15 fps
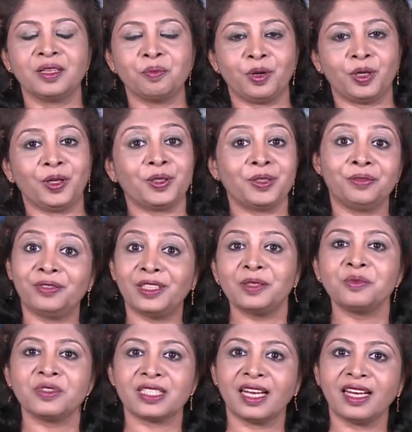But on the
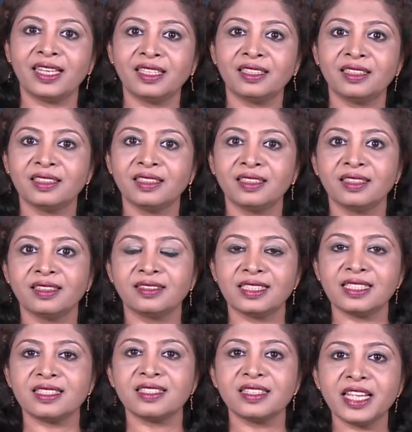flip side,
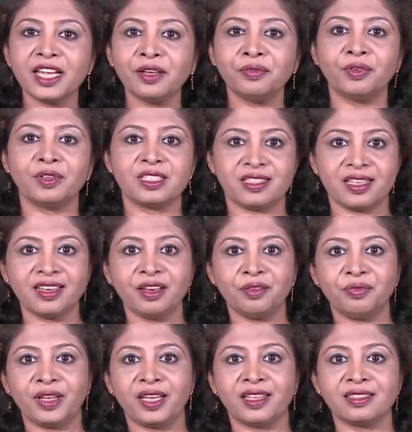this need for
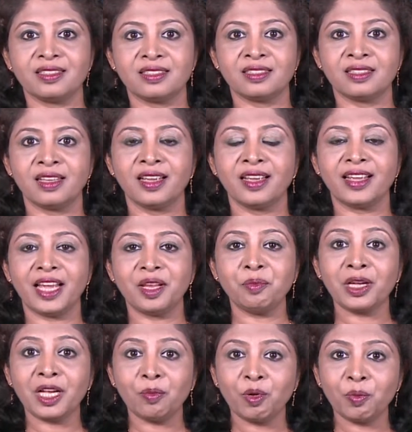significance can
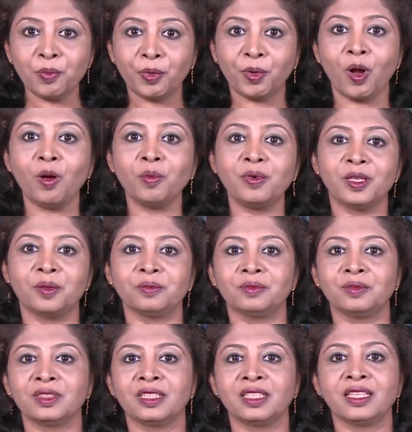become a problem
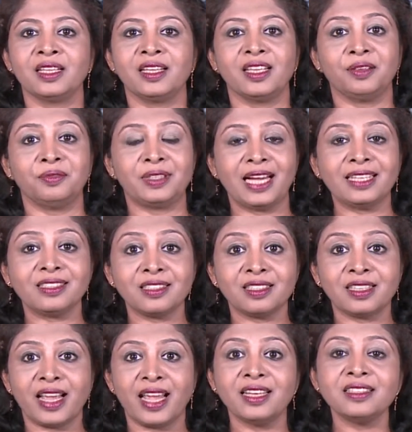if that is
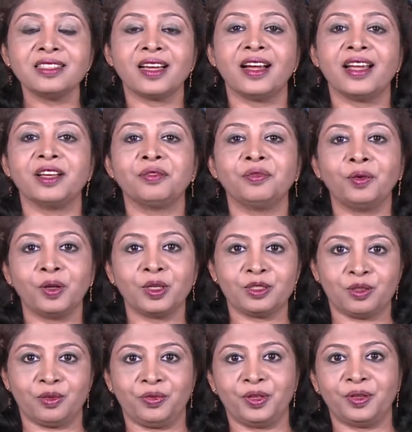the entire
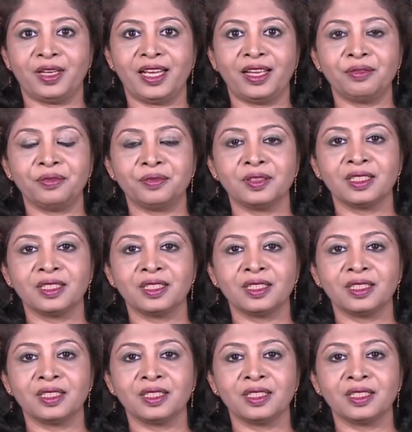focus of your life.